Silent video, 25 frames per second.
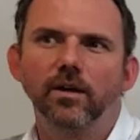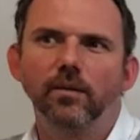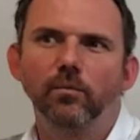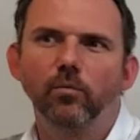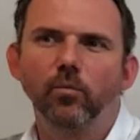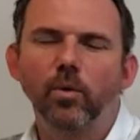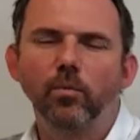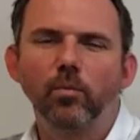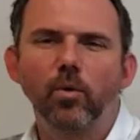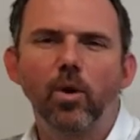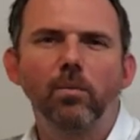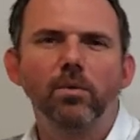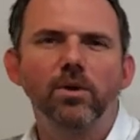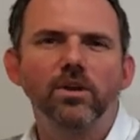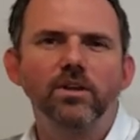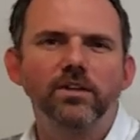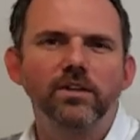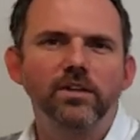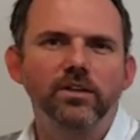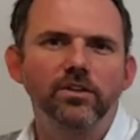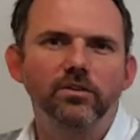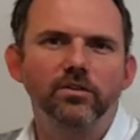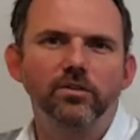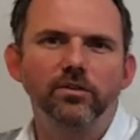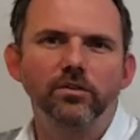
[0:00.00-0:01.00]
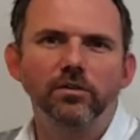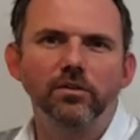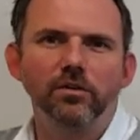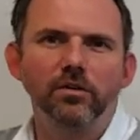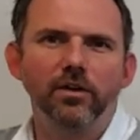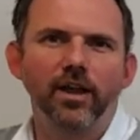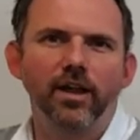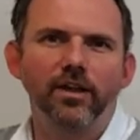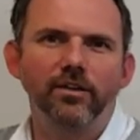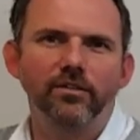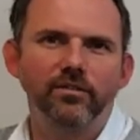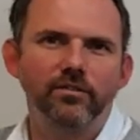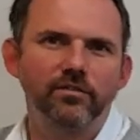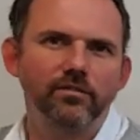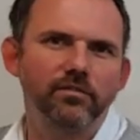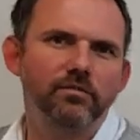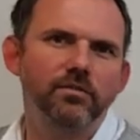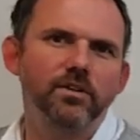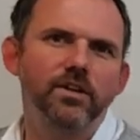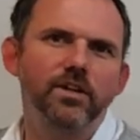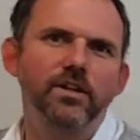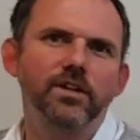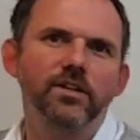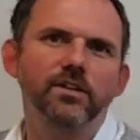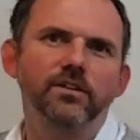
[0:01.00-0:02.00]
We probably need to look at
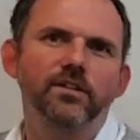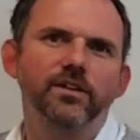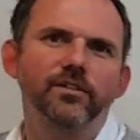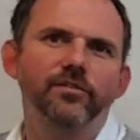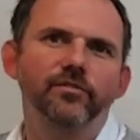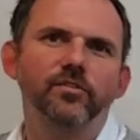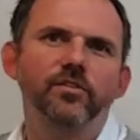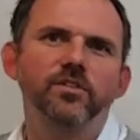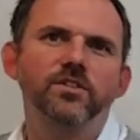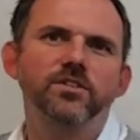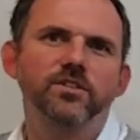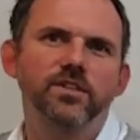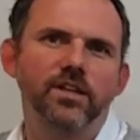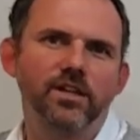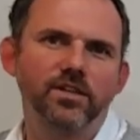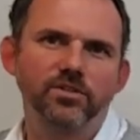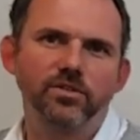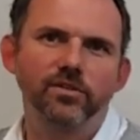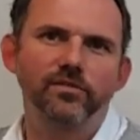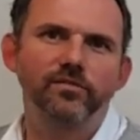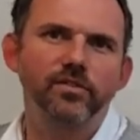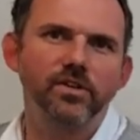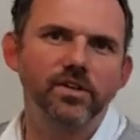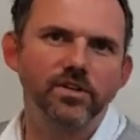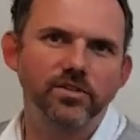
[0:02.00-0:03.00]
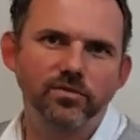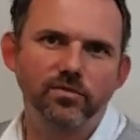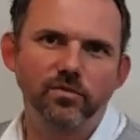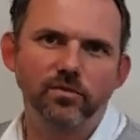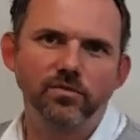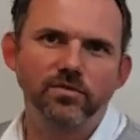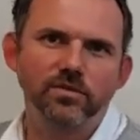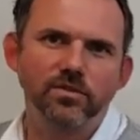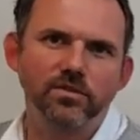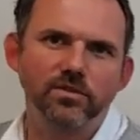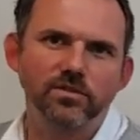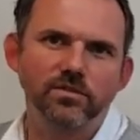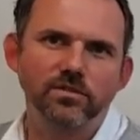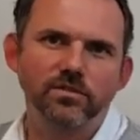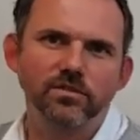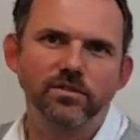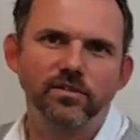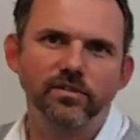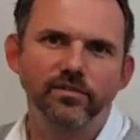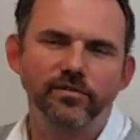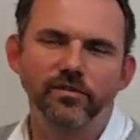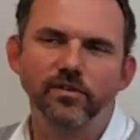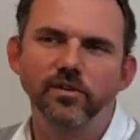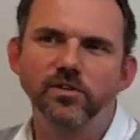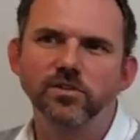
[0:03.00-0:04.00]
3 different sets of resources. In
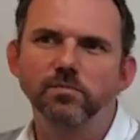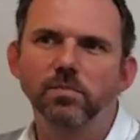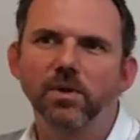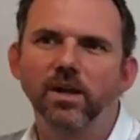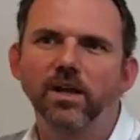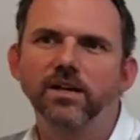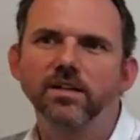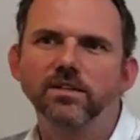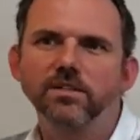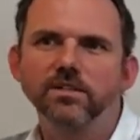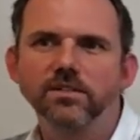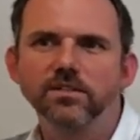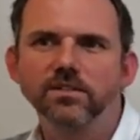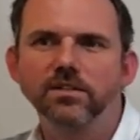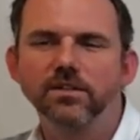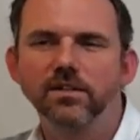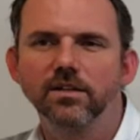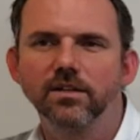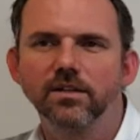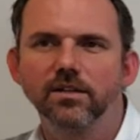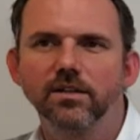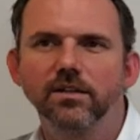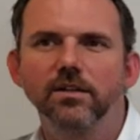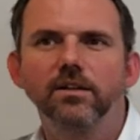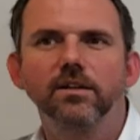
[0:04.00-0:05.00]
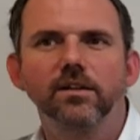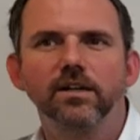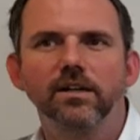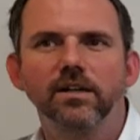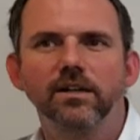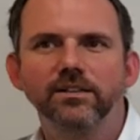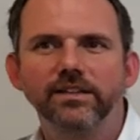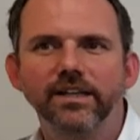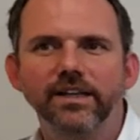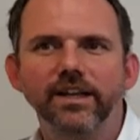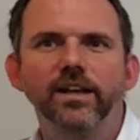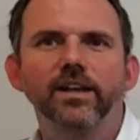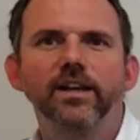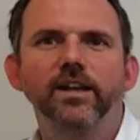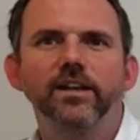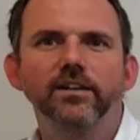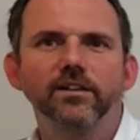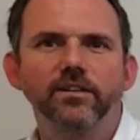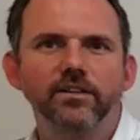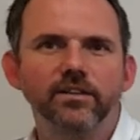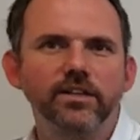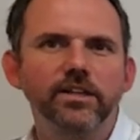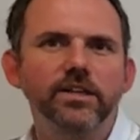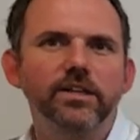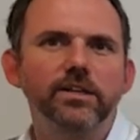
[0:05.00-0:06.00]
the first place, a
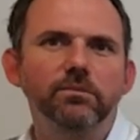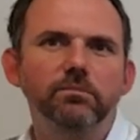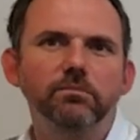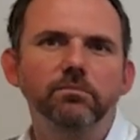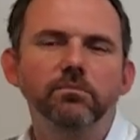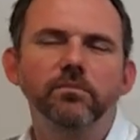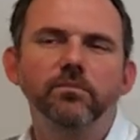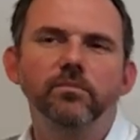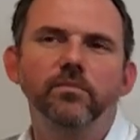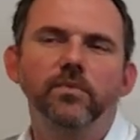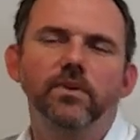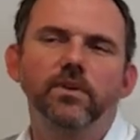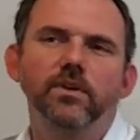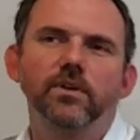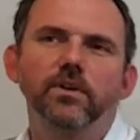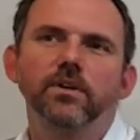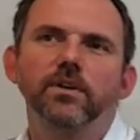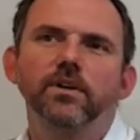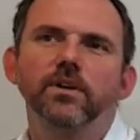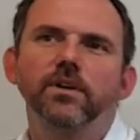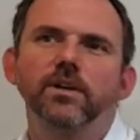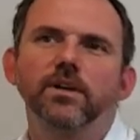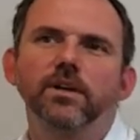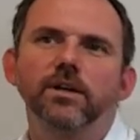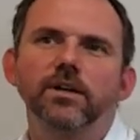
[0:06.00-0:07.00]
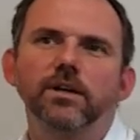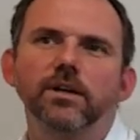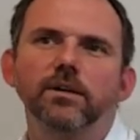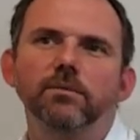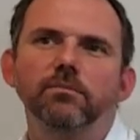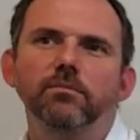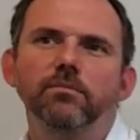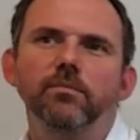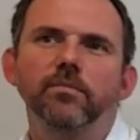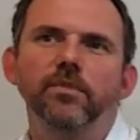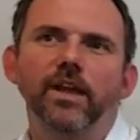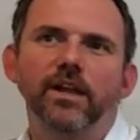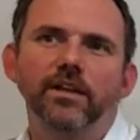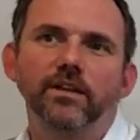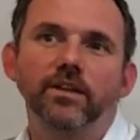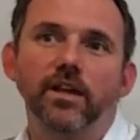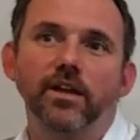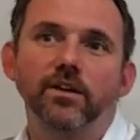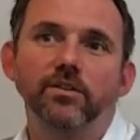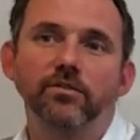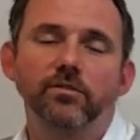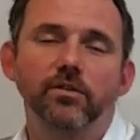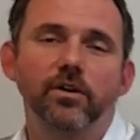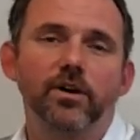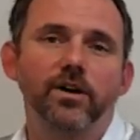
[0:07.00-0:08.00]
dedicated team that
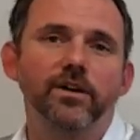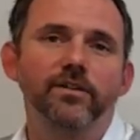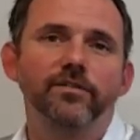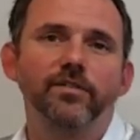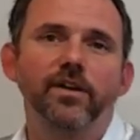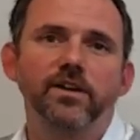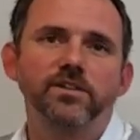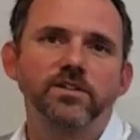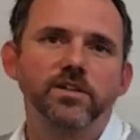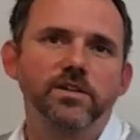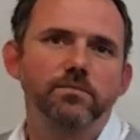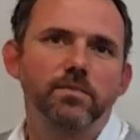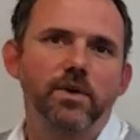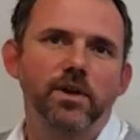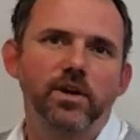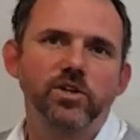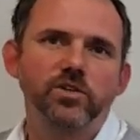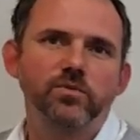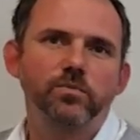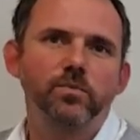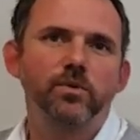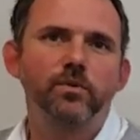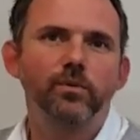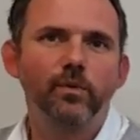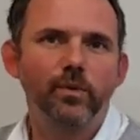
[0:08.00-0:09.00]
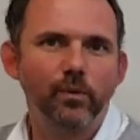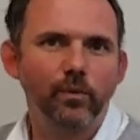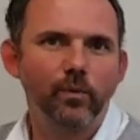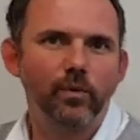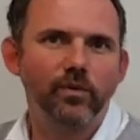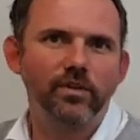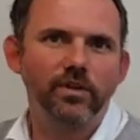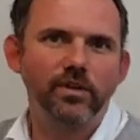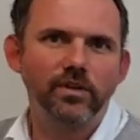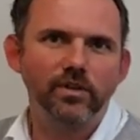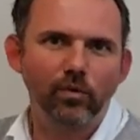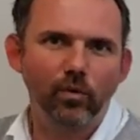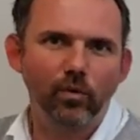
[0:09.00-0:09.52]
can drive asset management within the